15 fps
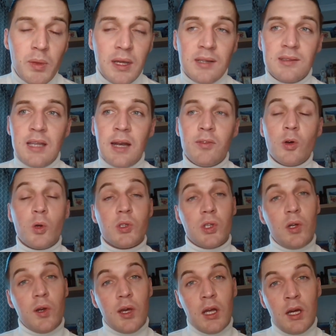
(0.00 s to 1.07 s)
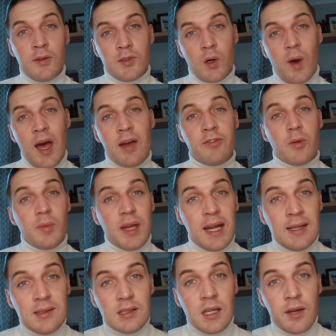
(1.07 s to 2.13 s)
because then, of course, you're looking after your hair from the
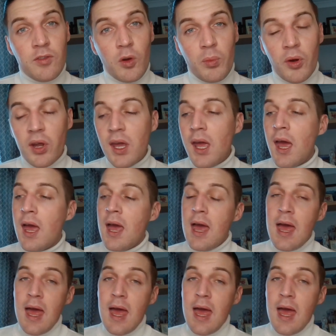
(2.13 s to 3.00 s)
inside of your body,